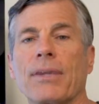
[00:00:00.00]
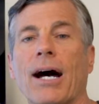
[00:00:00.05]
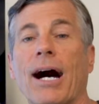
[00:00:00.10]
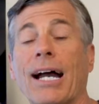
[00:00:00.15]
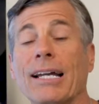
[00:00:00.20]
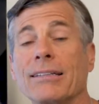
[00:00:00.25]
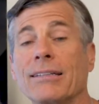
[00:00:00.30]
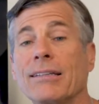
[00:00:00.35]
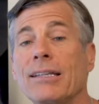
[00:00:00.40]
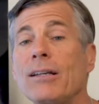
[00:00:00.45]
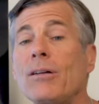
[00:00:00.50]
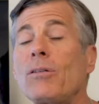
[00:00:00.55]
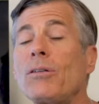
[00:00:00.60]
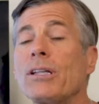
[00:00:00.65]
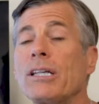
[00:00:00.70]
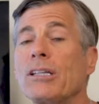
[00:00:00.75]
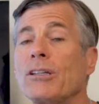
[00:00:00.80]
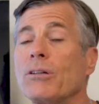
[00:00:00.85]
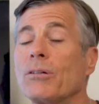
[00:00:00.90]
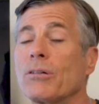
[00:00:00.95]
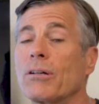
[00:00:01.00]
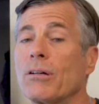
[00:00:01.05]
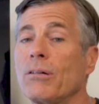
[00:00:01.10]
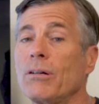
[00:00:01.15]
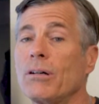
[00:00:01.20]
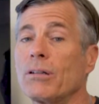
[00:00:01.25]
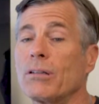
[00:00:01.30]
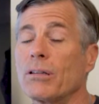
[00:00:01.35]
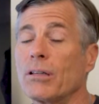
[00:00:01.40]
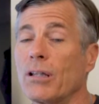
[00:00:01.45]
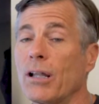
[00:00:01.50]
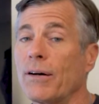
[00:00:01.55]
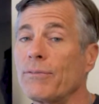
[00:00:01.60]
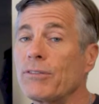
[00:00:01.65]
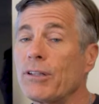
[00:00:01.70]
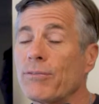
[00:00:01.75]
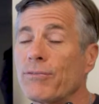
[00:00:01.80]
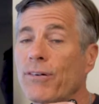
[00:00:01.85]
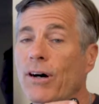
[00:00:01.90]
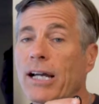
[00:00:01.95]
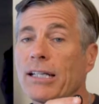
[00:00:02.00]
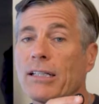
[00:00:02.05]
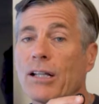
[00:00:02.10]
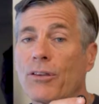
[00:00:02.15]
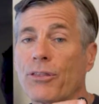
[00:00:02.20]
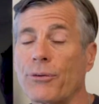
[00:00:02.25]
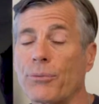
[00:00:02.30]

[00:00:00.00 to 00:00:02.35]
ideally, you love to find a